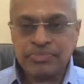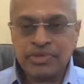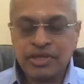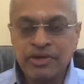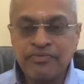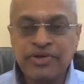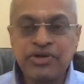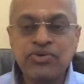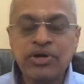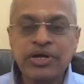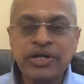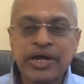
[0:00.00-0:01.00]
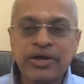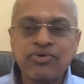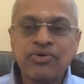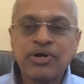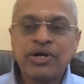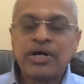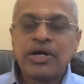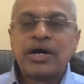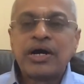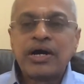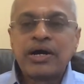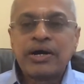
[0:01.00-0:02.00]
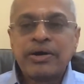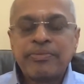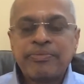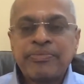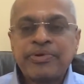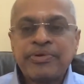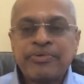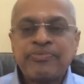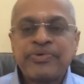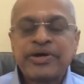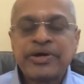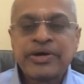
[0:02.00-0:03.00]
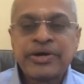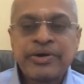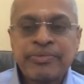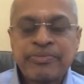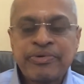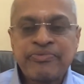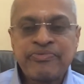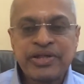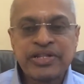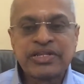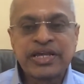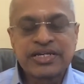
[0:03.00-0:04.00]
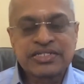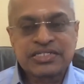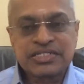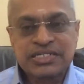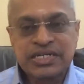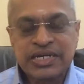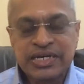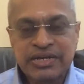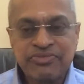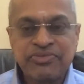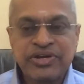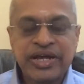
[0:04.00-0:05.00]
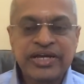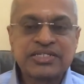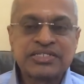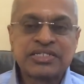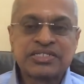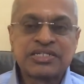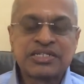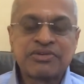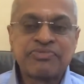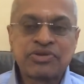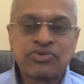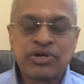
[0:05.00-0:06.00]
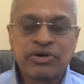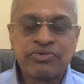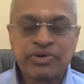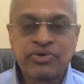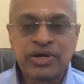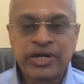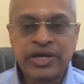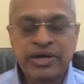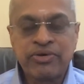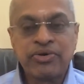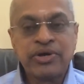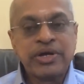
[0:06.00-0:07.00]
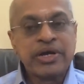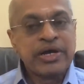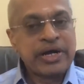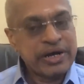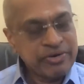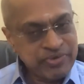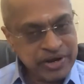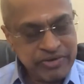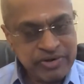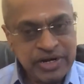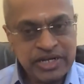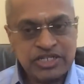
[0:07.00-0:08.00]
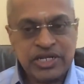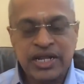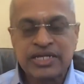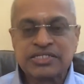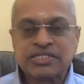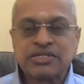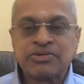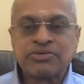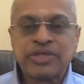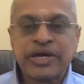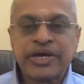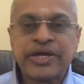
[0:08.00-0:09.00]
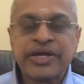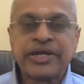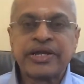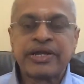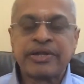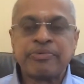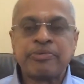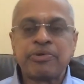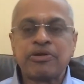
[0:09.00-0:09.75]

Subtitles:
we do not have wealth tax, gift tax, etc. We do not have. And for even rich class, the higher end people